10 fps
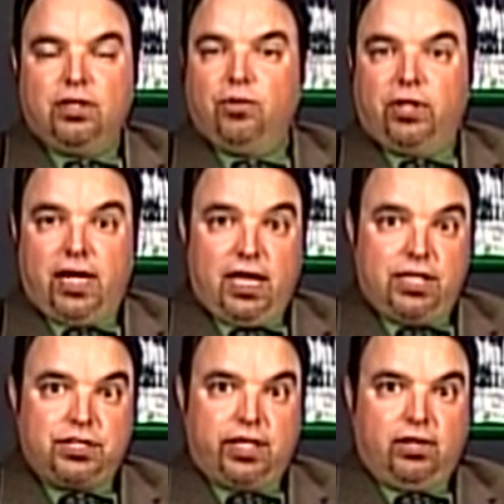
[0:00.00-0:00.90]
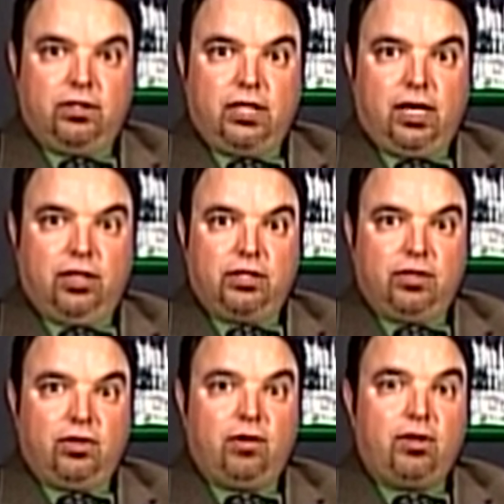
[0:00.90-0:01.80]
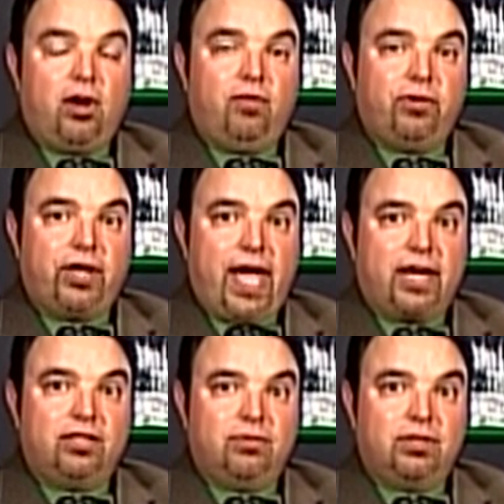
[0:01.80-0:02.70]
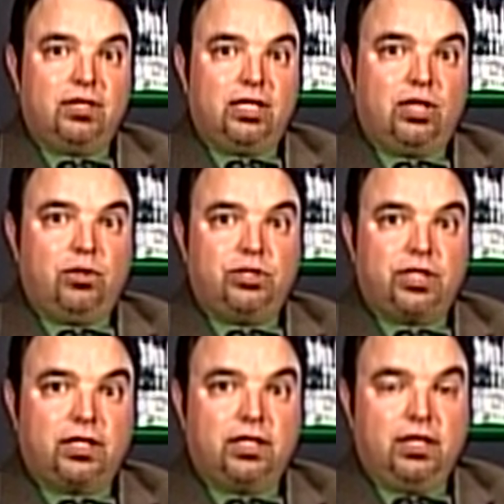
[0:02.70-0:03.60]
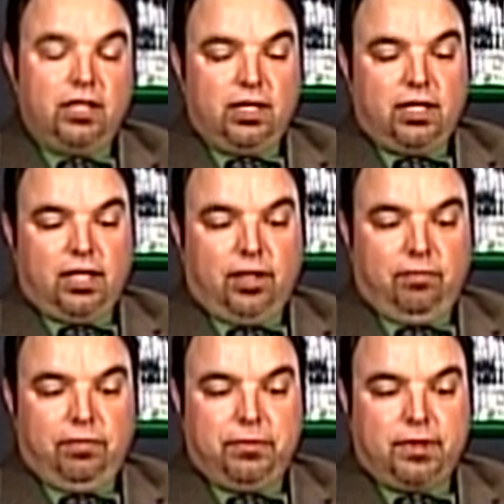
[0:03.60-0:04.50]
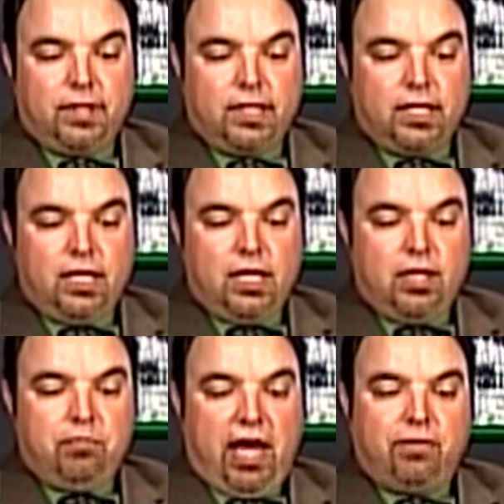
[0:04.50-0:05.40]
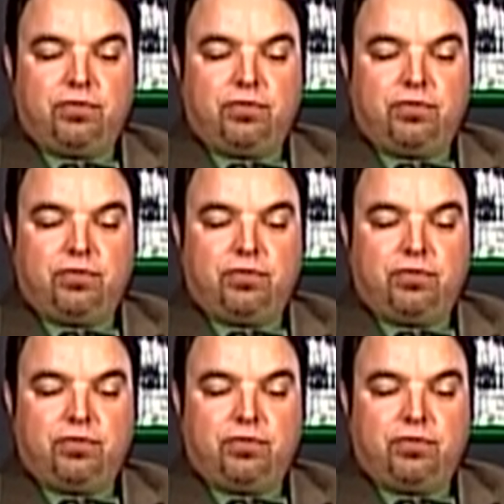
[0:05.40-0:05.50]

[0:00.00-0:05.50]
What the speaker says: or the AHL. All very active in coaching. Pat